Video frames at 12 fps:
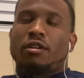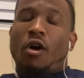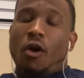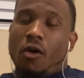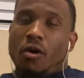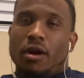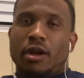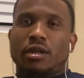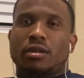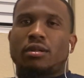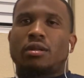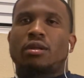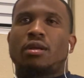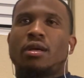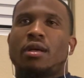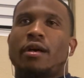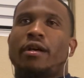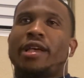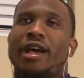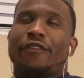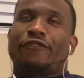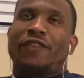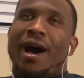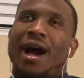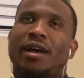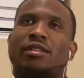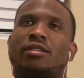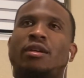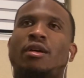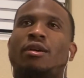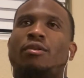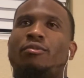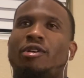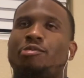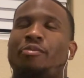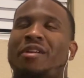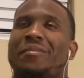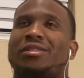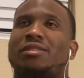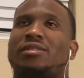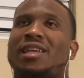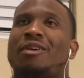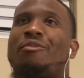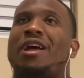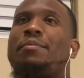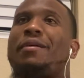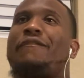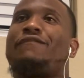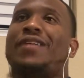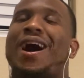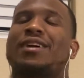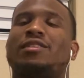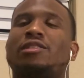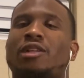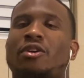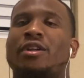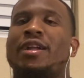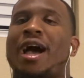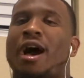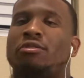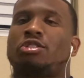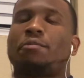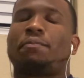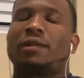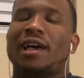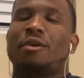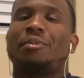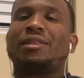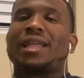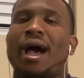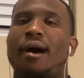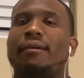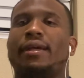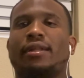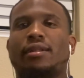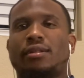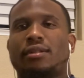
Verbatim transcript: guard. Yes, Fox was pretty much the same way, but Fox is learning how to play without it.